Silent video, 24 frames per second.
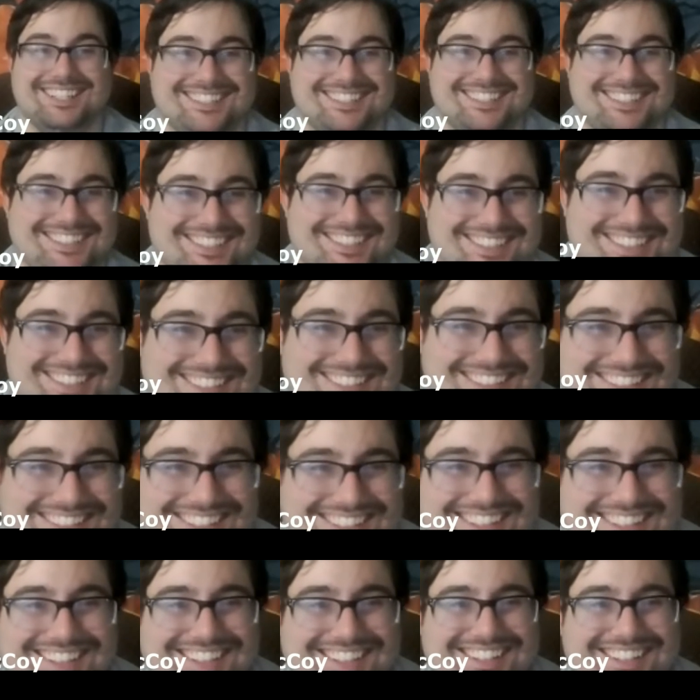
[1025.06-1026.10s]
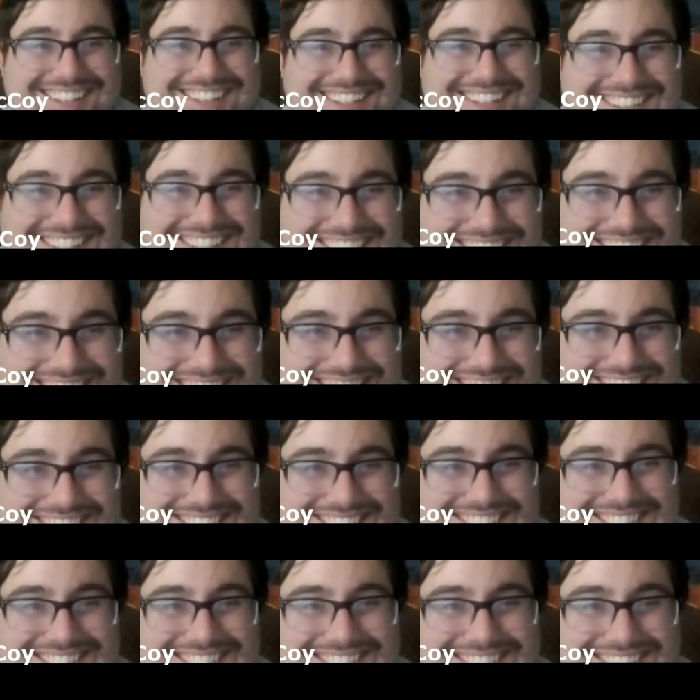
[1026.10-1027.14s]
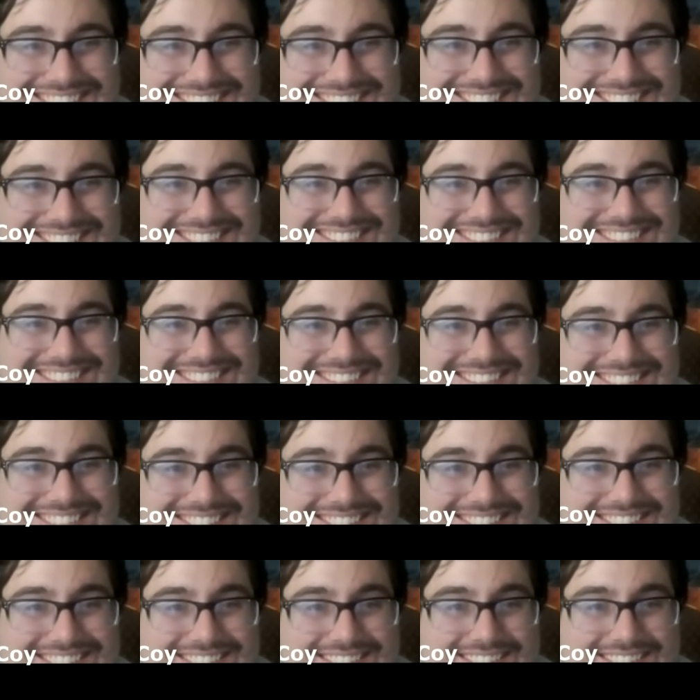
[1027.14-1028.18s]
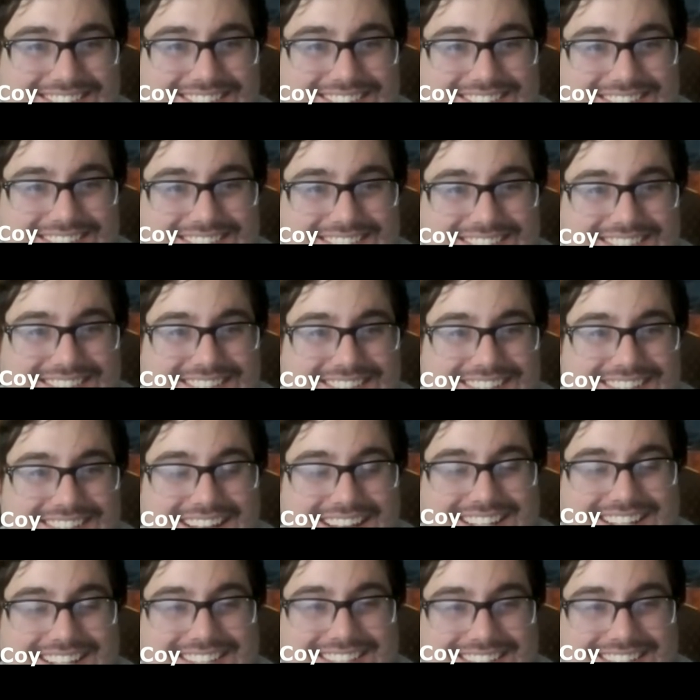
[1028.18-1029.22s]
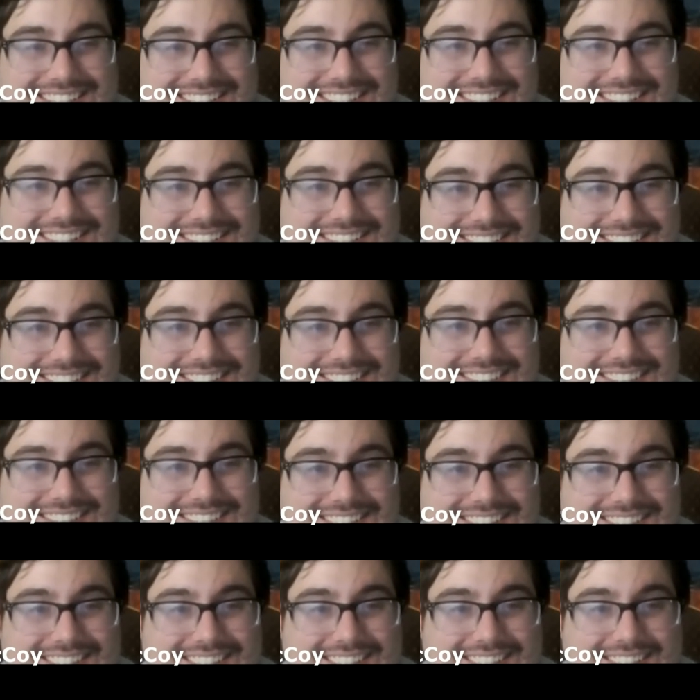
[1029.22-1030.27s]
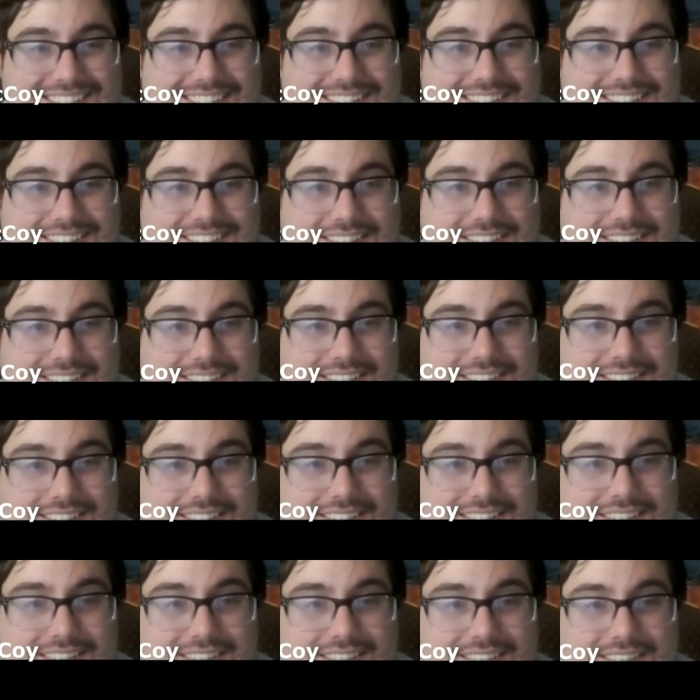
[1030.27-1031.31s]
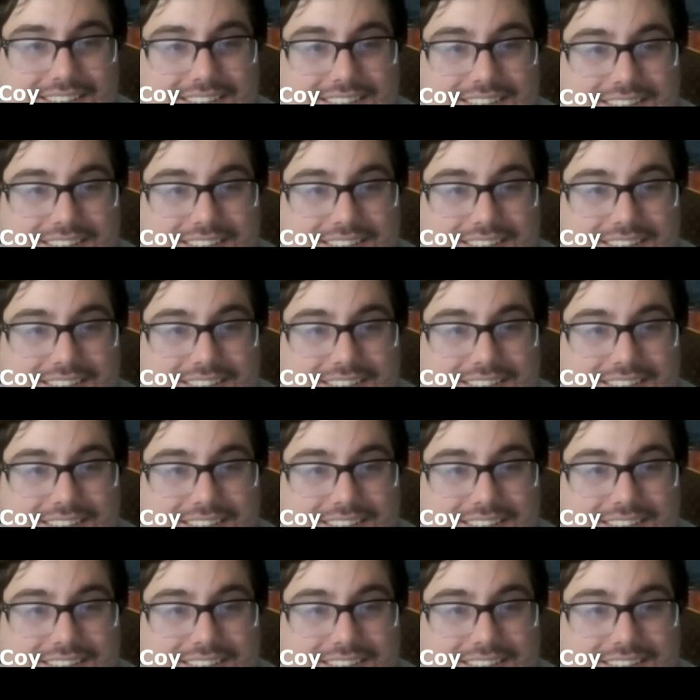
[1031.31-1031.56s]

(not speaking)